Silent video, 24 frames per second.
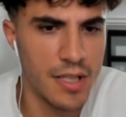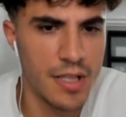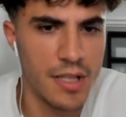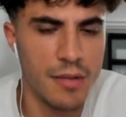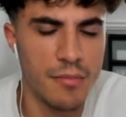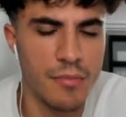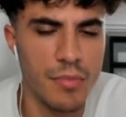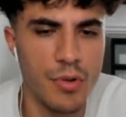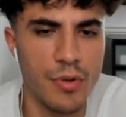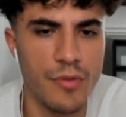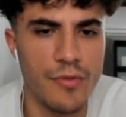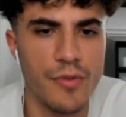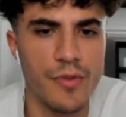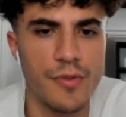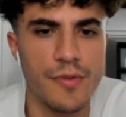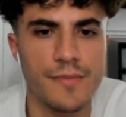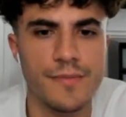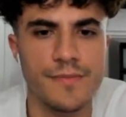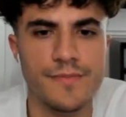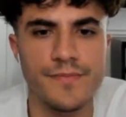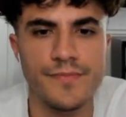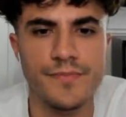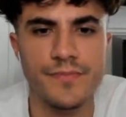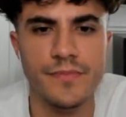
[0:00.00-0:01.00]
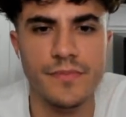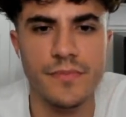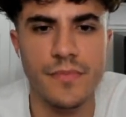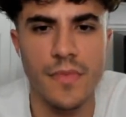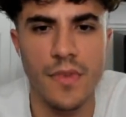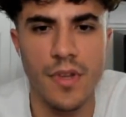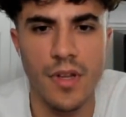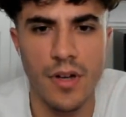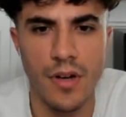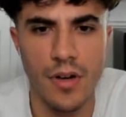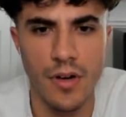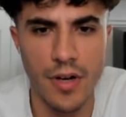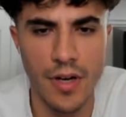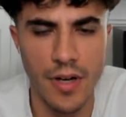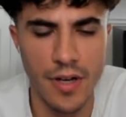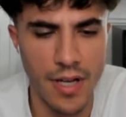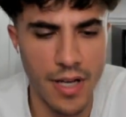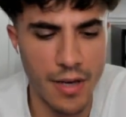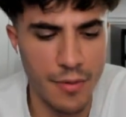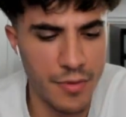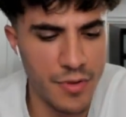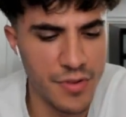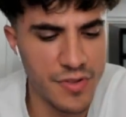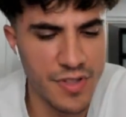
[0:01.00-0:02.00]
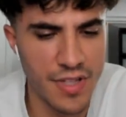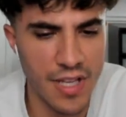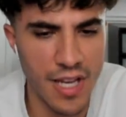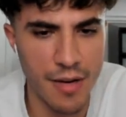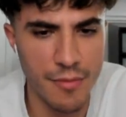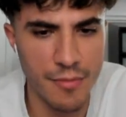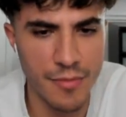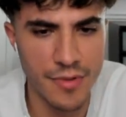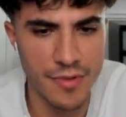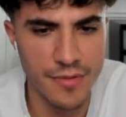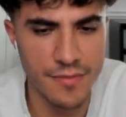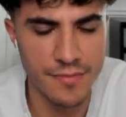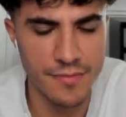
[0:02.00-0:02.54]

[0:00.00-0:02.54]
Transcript: Beautiful. Alright, how do we use the camera?